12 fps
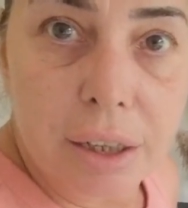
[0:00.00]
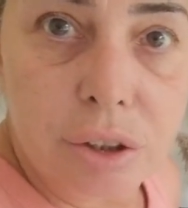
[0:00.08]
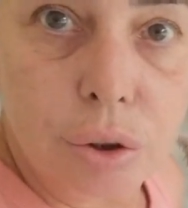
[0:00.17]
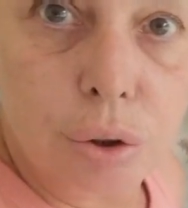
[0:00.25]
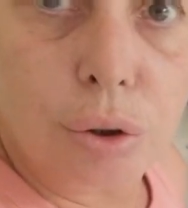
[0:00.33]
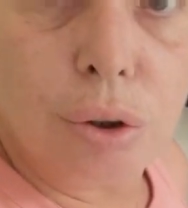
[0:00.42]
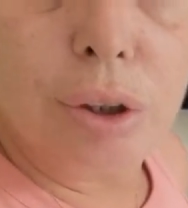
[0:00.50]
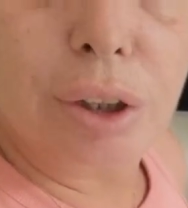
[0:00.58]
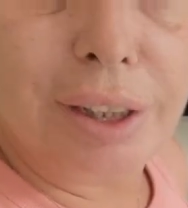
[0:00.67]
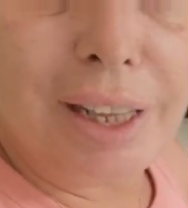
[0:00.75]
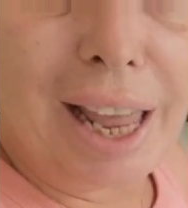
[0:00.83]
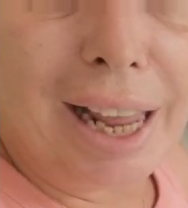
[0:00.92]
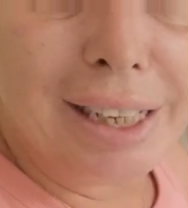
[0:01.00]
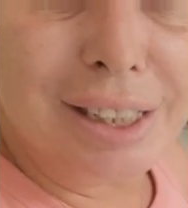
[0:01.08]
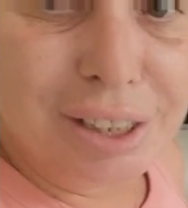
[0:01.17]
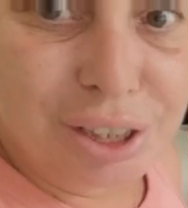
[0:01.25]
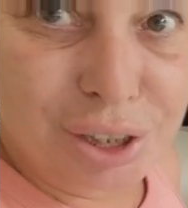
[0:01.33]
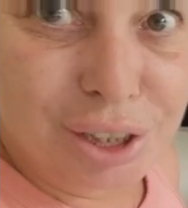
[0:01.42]
at all. Look at the air
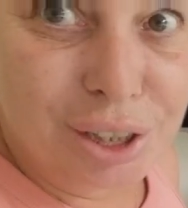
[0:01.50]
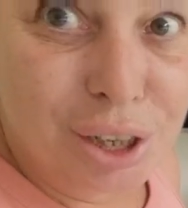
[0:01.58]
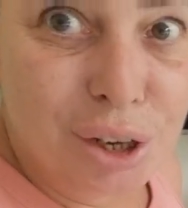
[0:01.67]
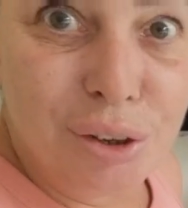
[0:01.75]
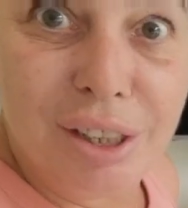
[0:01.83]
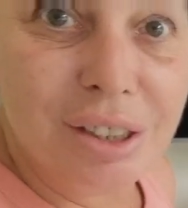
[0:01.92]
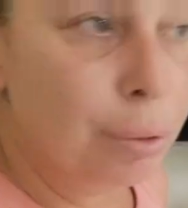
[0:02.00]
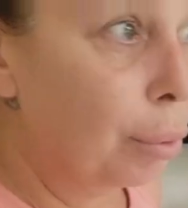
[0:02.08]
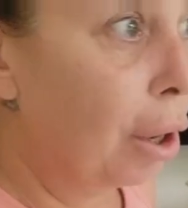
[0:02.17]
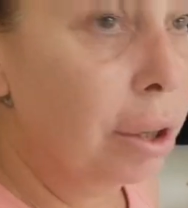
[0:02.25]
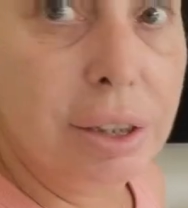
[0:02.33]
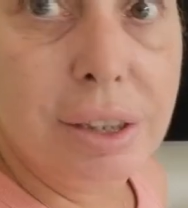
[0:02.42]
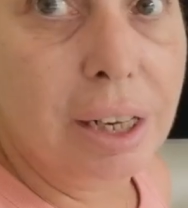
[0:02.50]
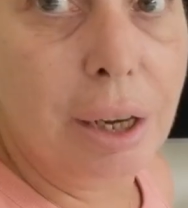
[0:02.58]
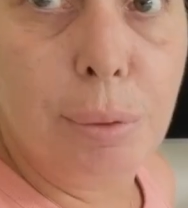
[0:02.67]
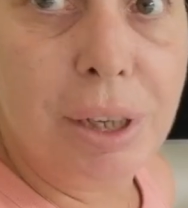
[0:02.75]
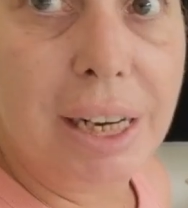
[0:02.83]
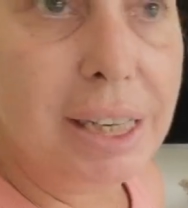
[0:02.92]
conditioning unit. Honestly, we